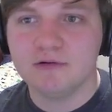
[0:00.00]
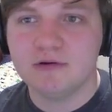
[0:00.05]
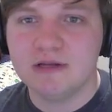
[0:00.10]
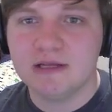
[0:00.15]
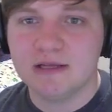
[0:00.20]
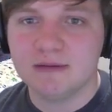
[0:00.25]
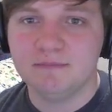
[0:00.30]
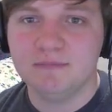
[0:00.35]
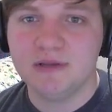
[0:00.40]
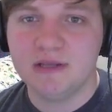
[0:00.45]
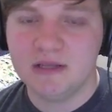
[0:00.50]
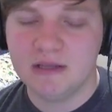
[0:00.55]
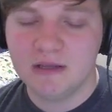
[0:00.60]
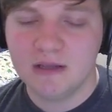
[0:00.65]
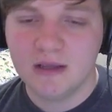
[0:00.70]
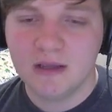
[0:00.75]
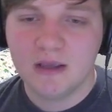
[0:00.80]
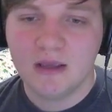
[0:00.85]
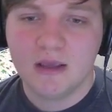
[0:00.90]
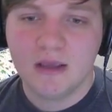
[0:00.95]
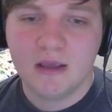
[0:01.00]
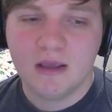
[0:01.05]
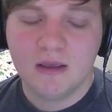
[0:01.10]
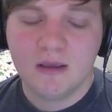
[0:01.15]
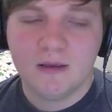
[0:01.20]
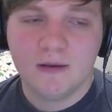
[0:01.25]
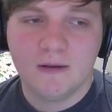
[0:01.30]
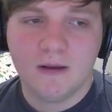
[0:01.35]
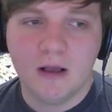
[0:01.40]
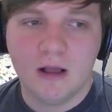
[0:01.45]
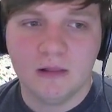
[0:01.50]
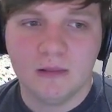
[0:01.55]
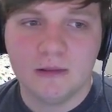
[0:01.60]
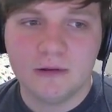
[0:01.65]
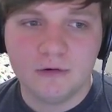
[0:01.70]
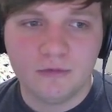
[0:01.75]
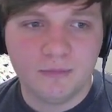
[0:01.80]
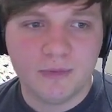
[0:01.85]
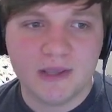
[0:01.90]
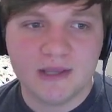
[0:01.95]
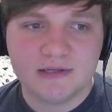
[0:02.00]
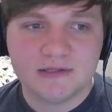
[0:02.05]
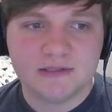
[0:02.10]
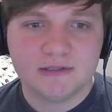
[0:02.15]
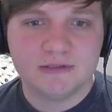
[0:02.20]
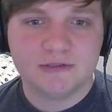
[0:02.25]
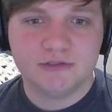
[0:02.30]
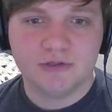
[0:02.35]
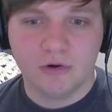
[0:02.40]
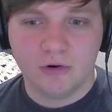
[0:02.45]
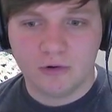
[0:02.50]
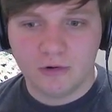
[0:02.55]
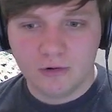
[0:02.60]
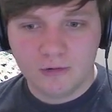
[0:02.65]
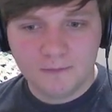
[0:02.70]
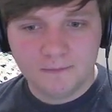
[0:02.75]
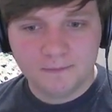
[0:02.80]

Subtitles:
He can be a little bit darker